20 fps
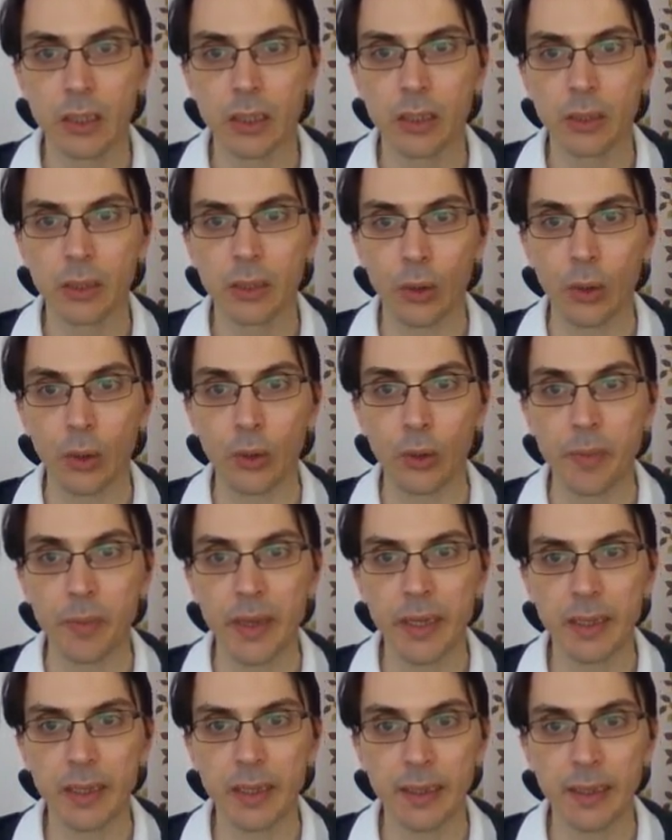
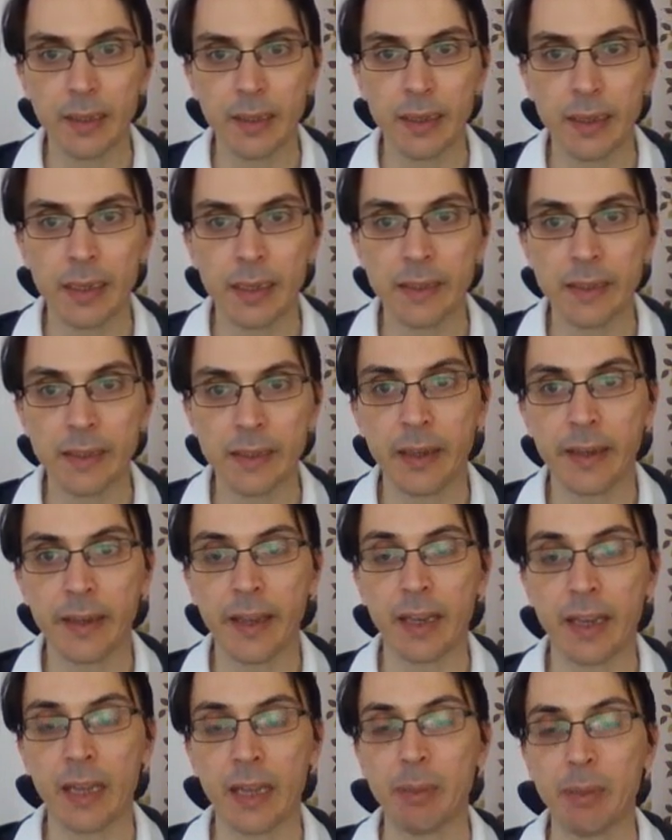Colombia, uh, the
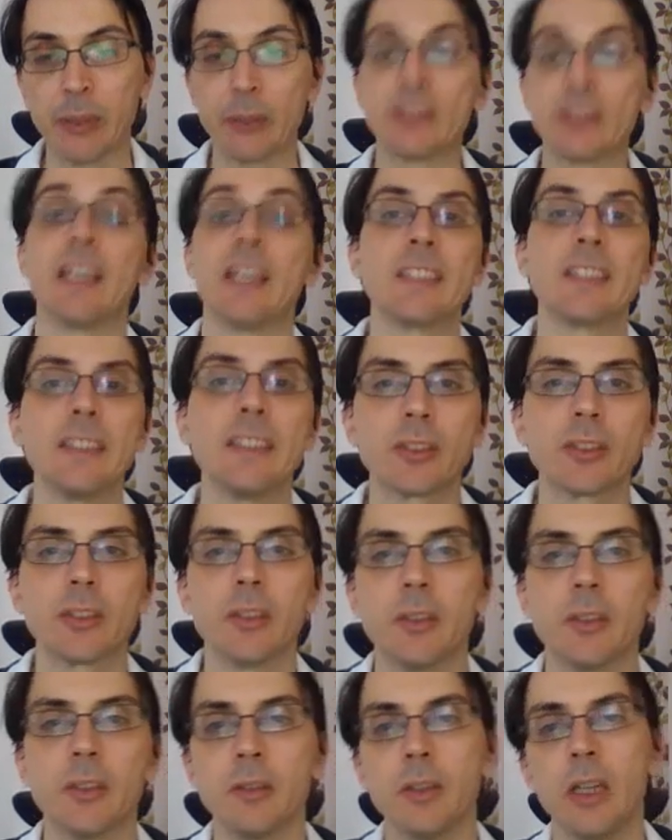Galapagos Islands.
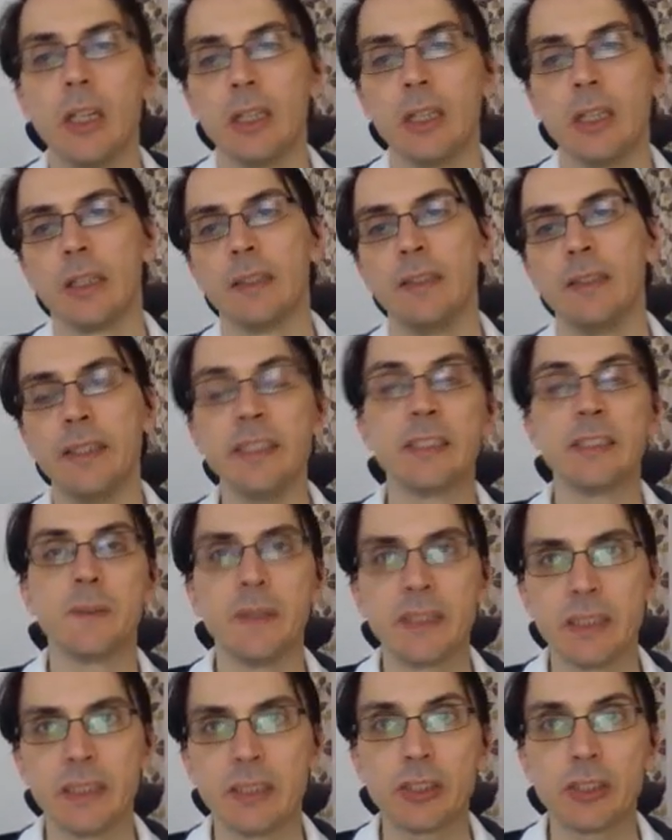So his
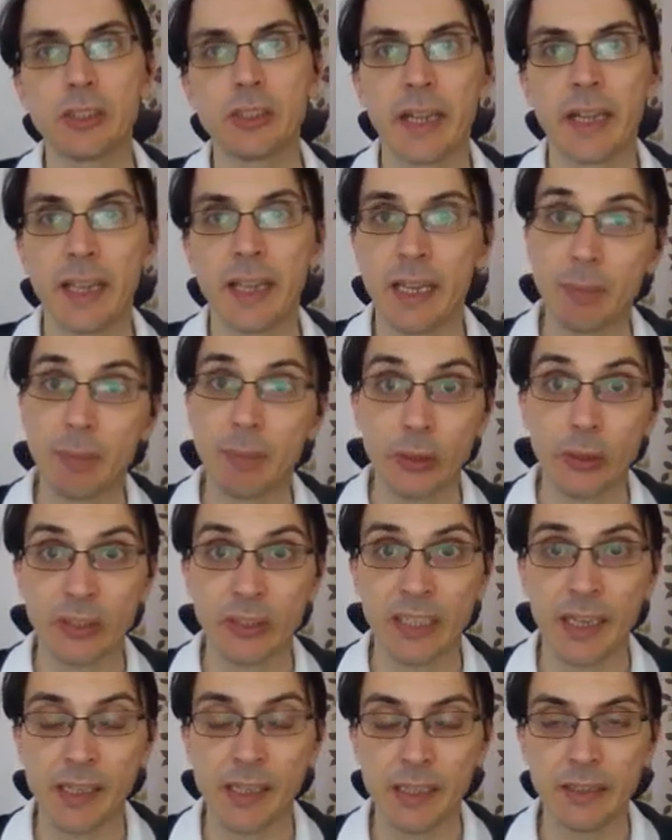visit to the Galapagos
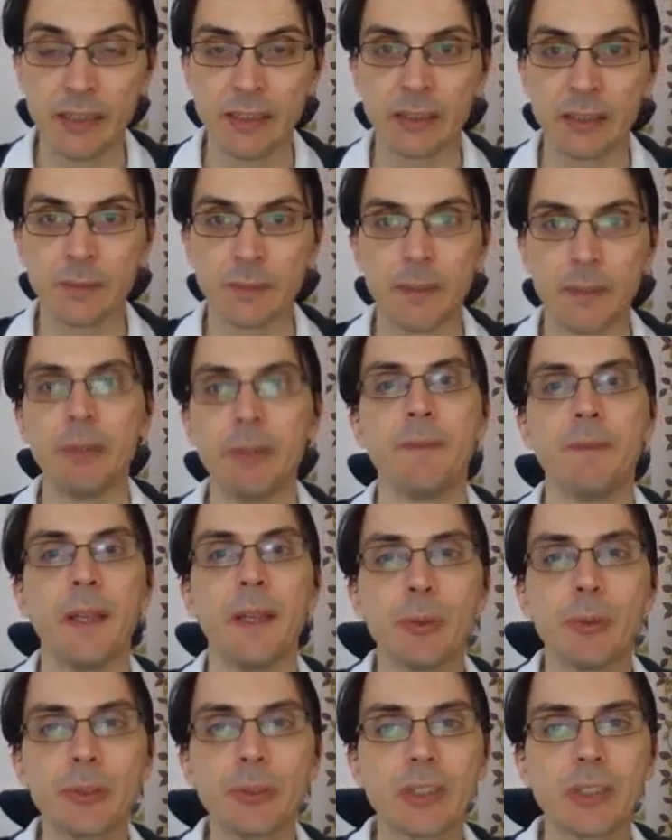Islands is very
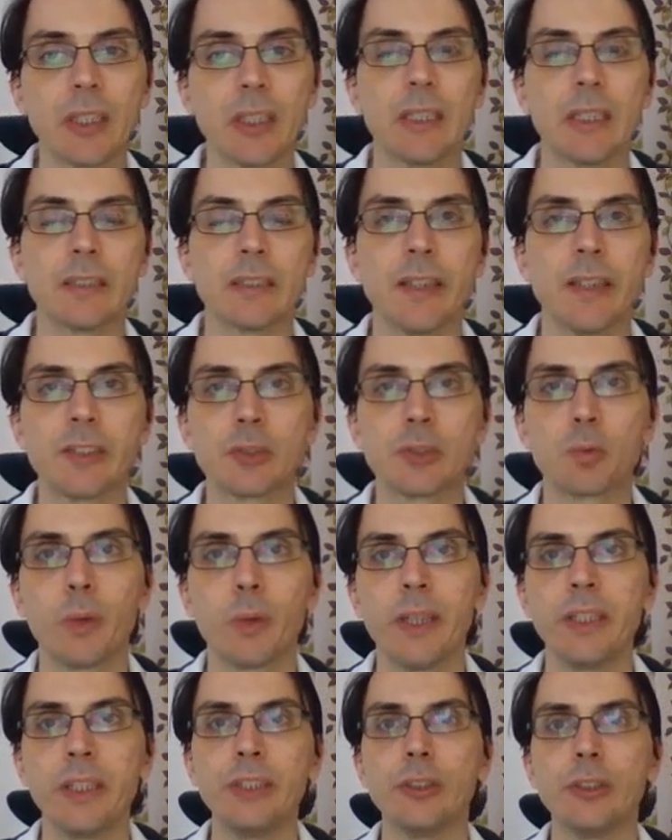famous. That's when
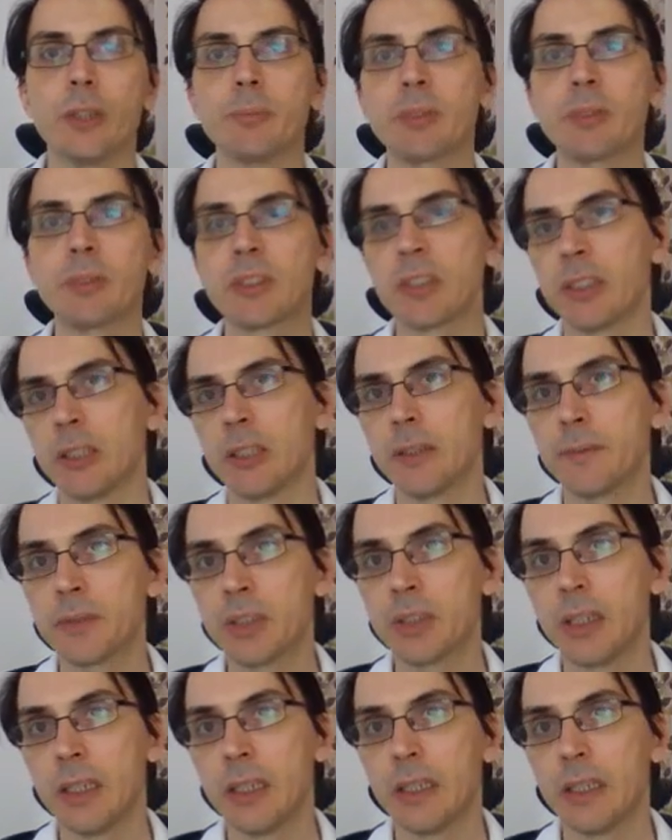he observed
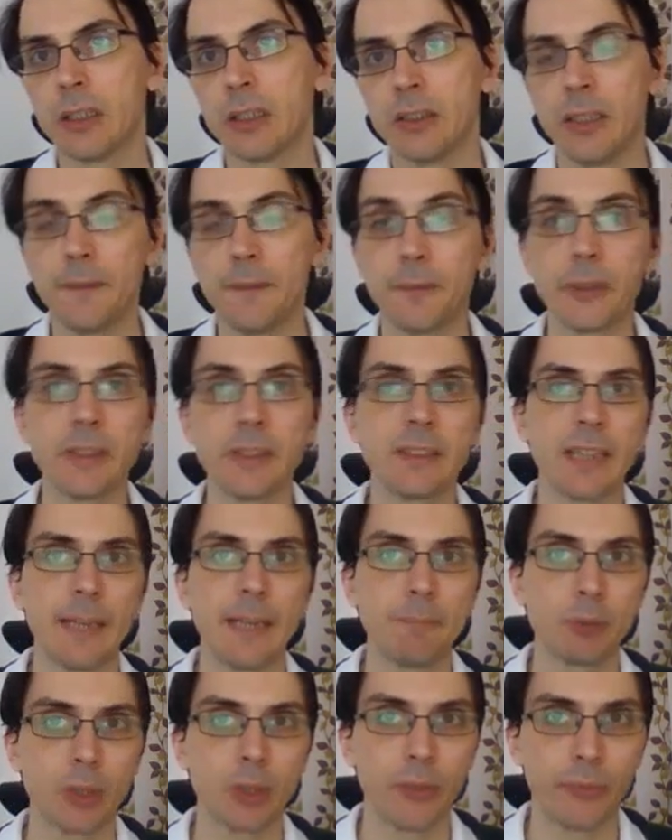different
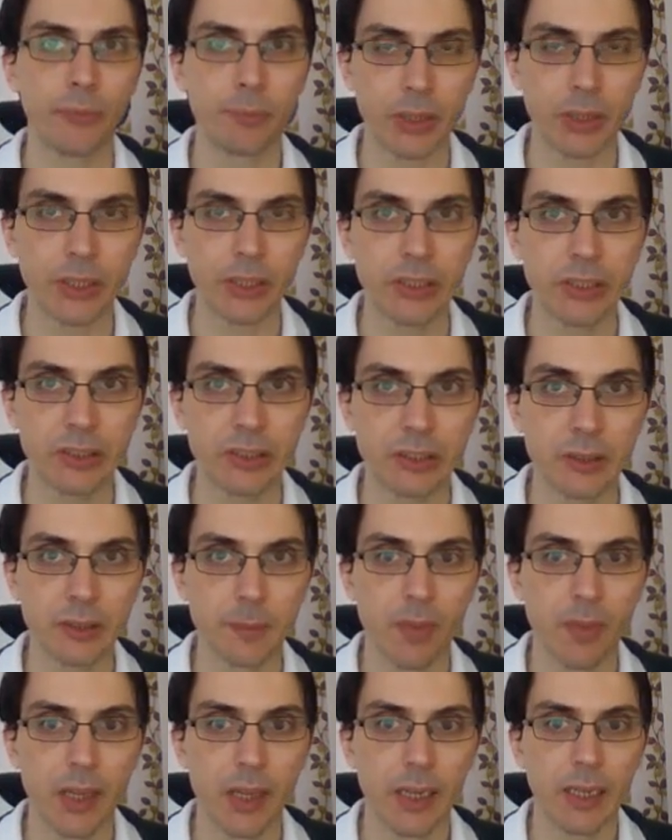types of birds
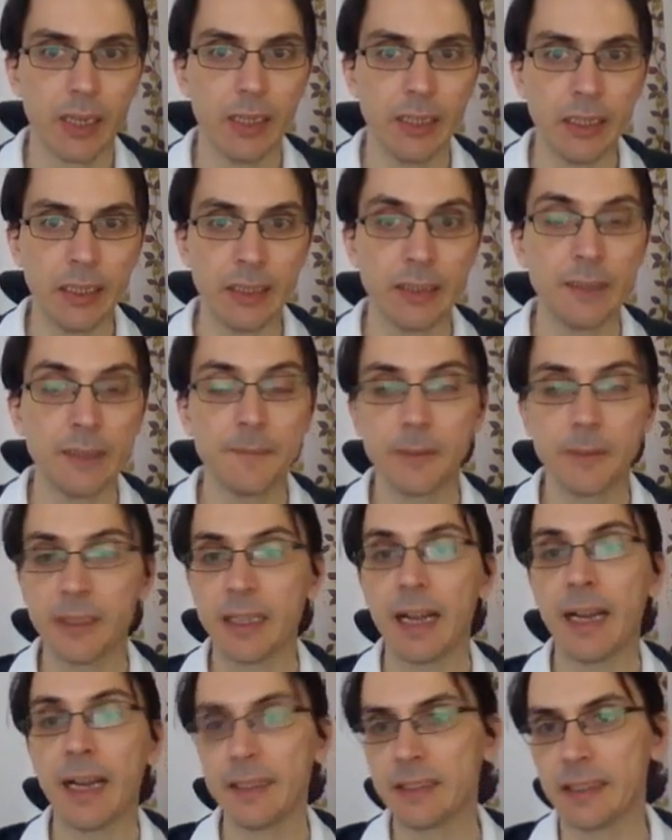in different
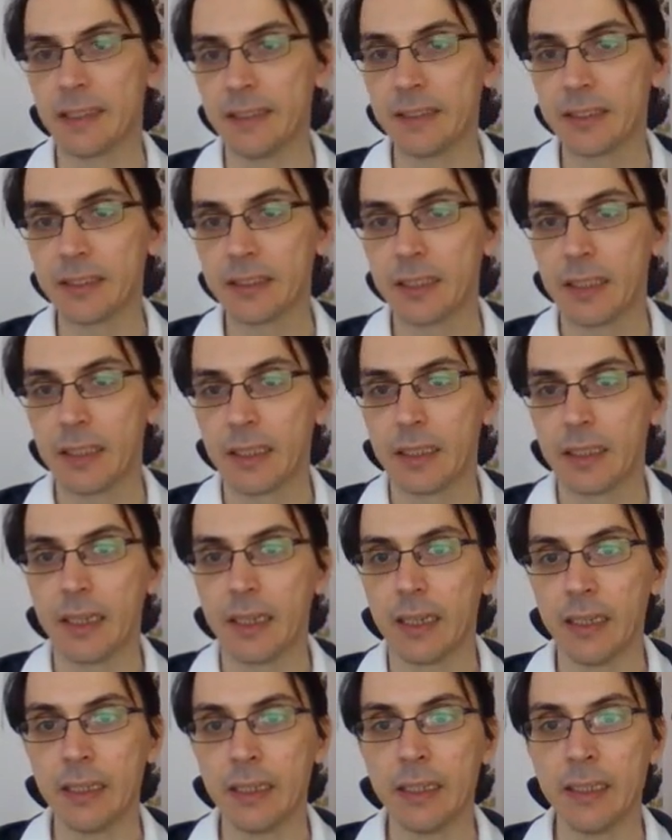islands.
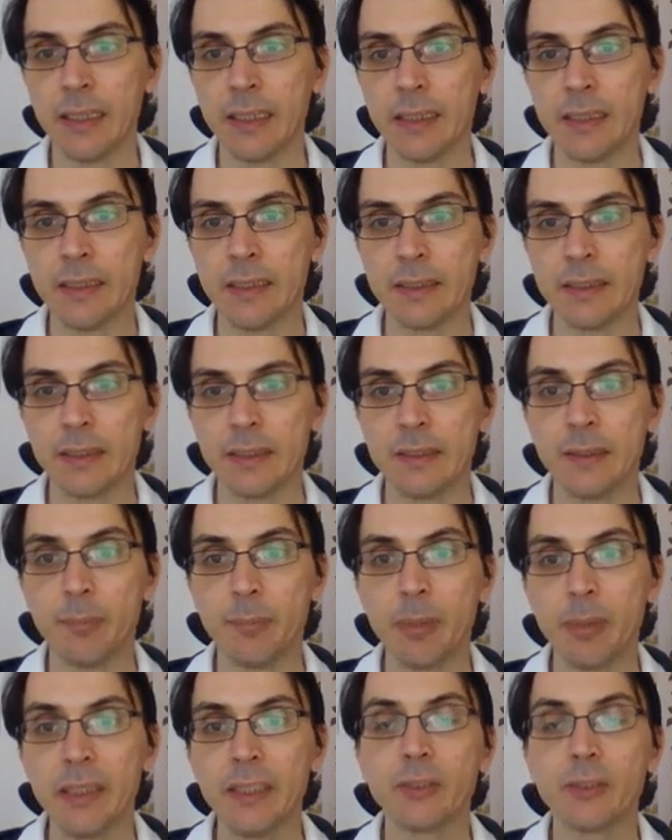And
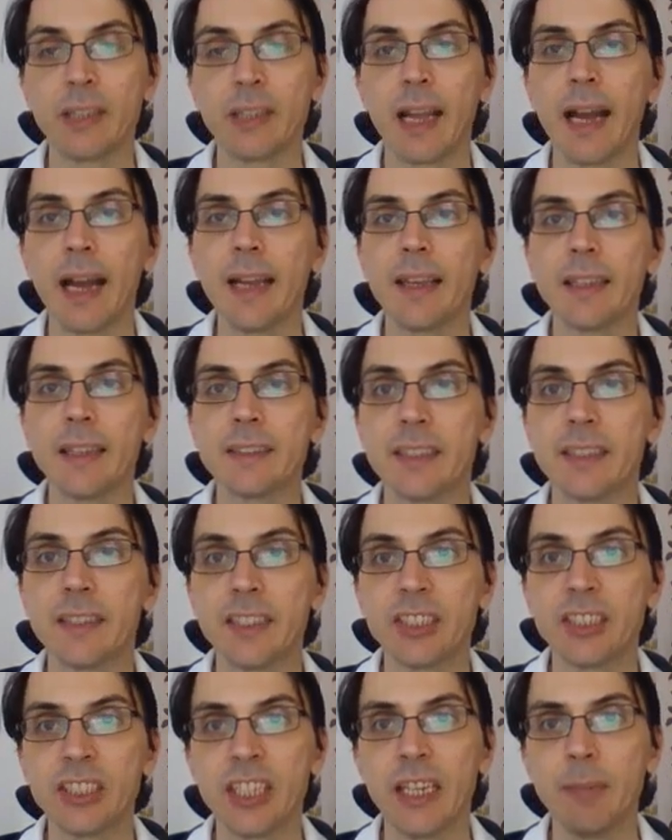depending on the island, the
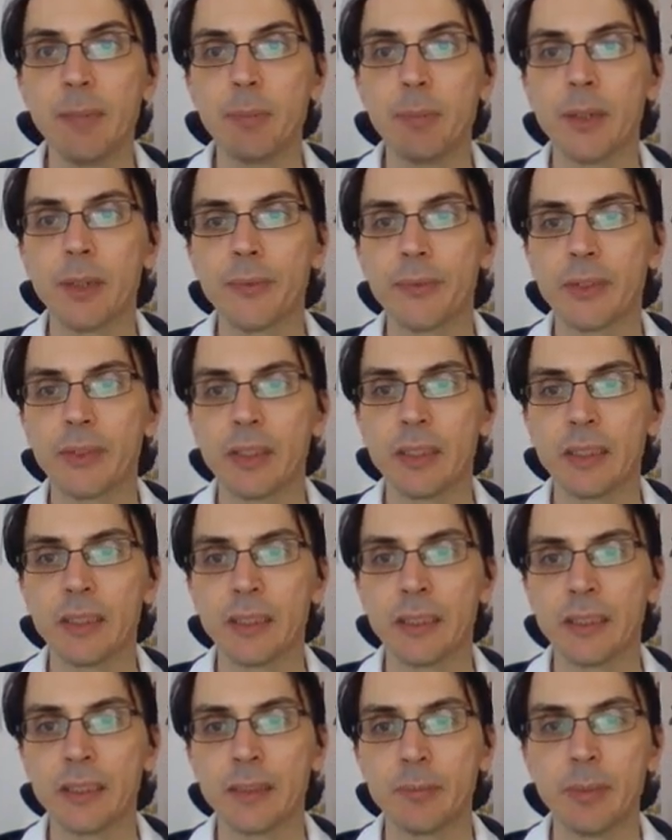shape of
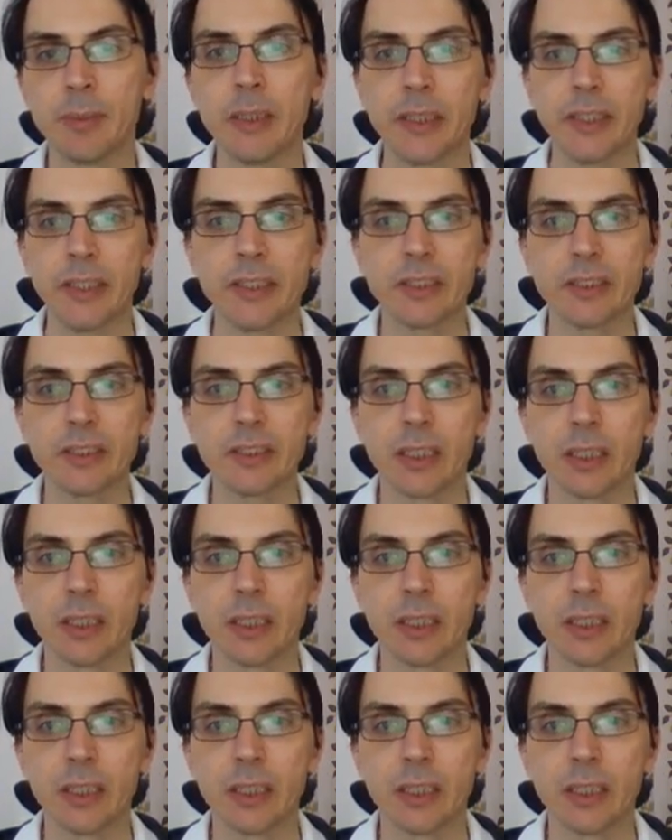the, the birds,